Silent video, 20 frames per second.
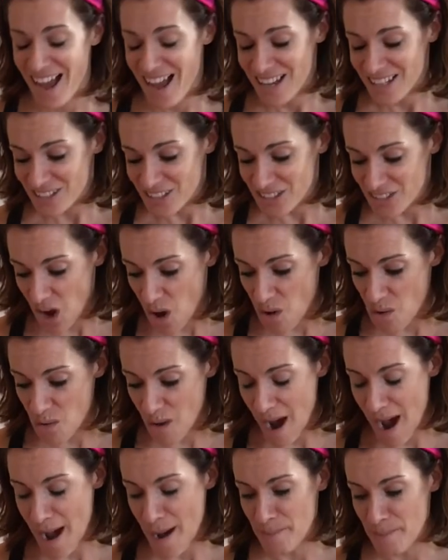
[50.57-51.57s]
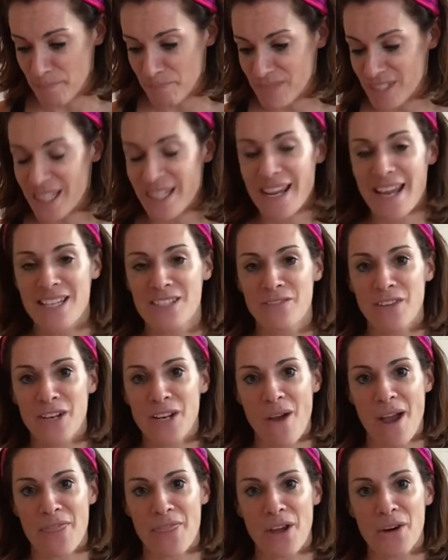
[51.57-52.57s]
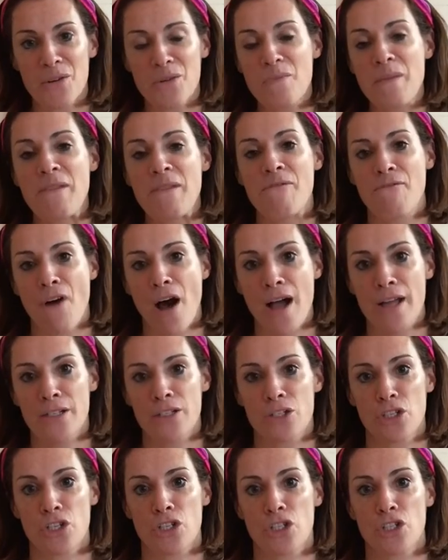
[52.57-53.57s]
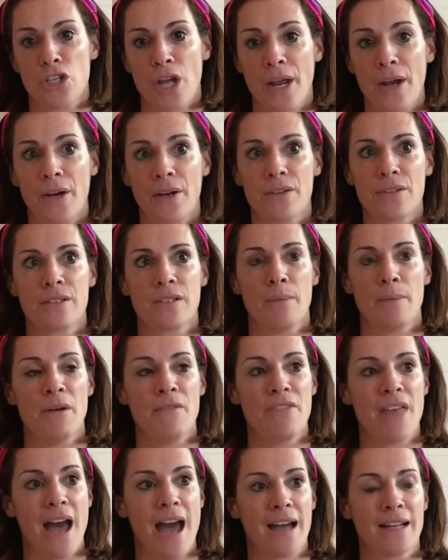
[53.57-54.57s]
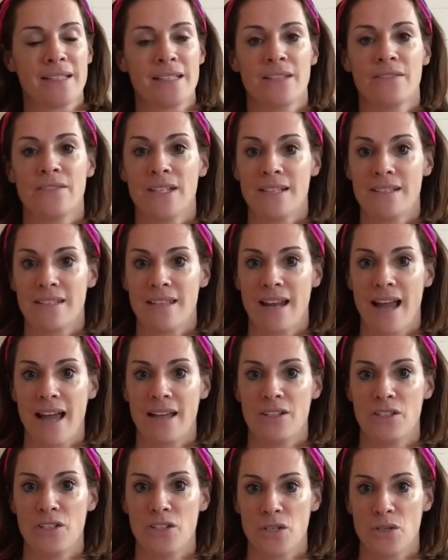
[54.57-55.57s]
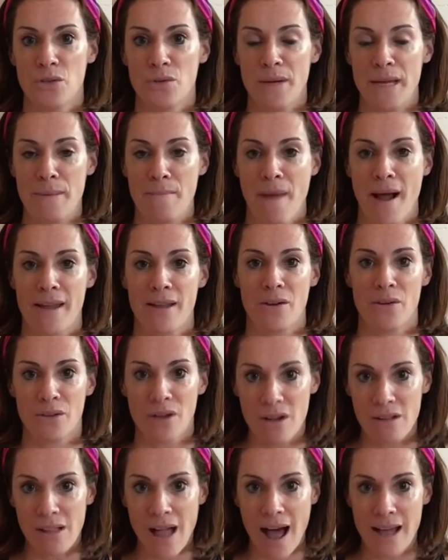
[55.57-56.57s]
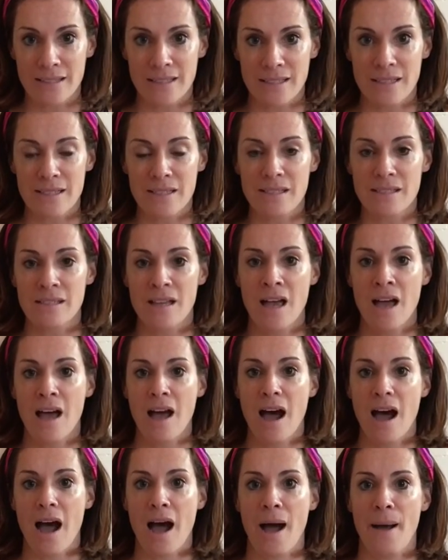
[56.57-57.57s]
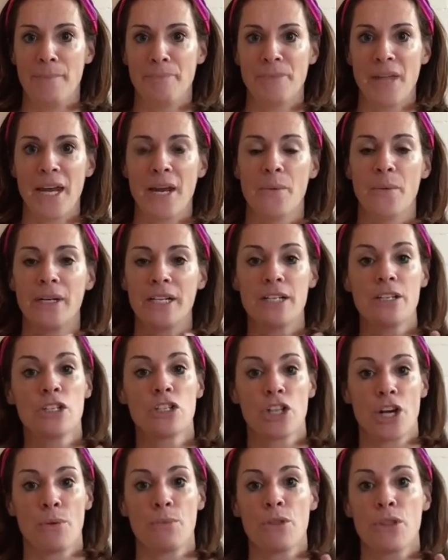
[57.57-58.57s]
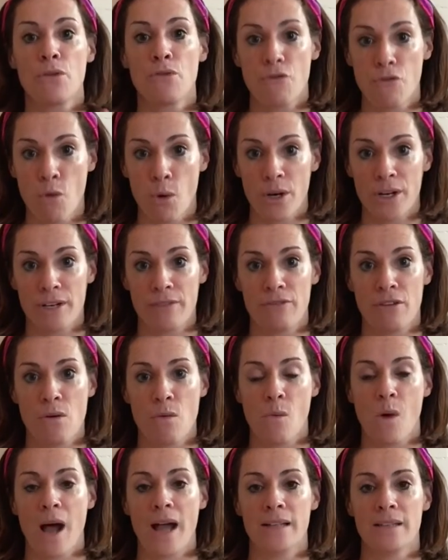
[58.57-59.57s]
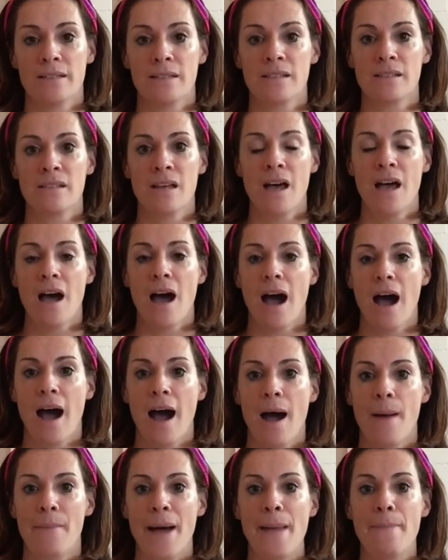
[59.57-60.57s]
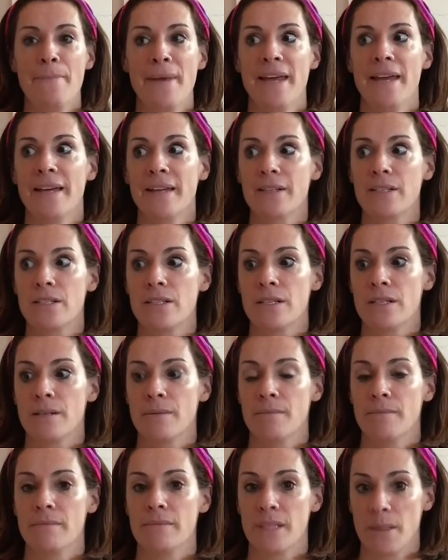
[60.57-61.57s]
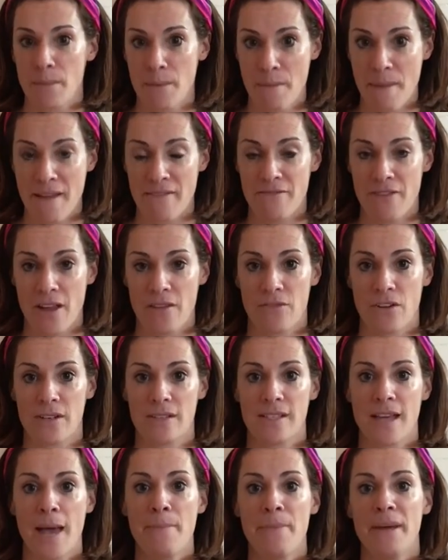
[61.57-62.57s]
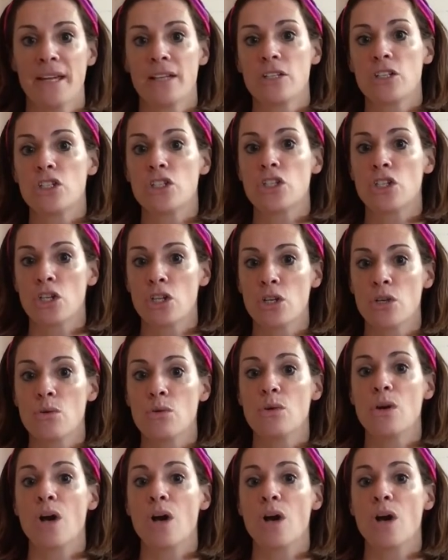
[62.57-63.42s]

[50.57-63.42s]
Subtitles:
So today's video, I thought it would be fun to share some of the activities that I do in my yoga classes. And I wanted to share with you 4 different ones. I picked some of my favorites. I picked 2